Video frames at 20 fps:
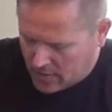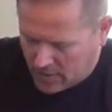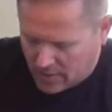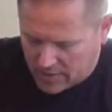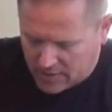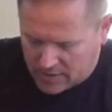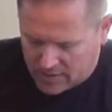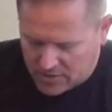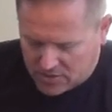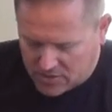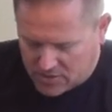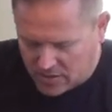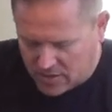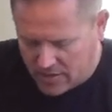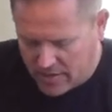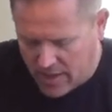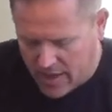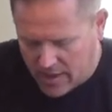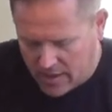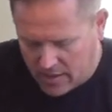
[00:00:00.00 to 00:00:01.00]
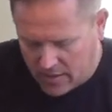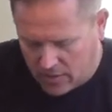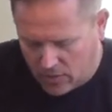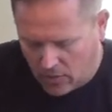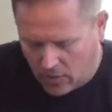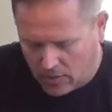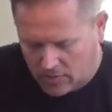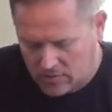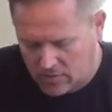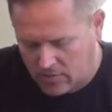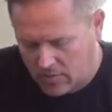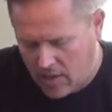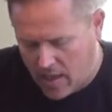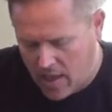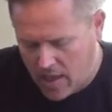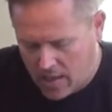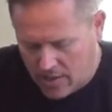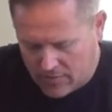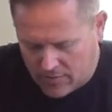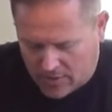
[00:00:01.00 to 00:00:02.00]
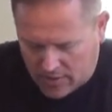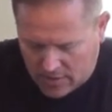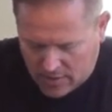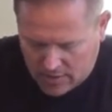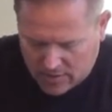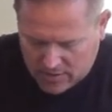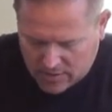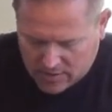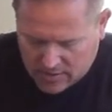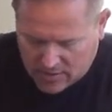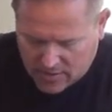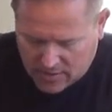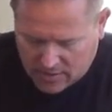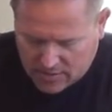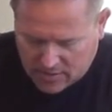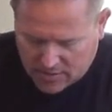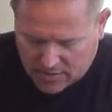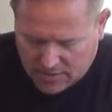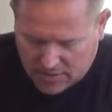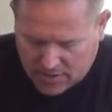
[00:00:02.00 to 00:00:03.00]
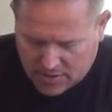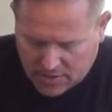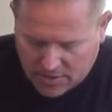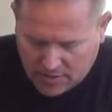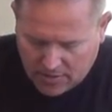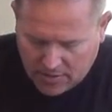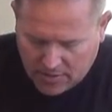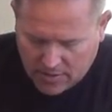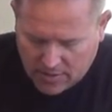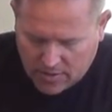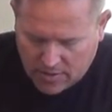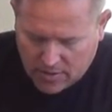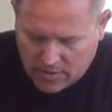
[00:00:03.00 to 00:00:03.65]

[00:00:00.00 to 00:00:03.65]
In addition to that, you also have a sensor here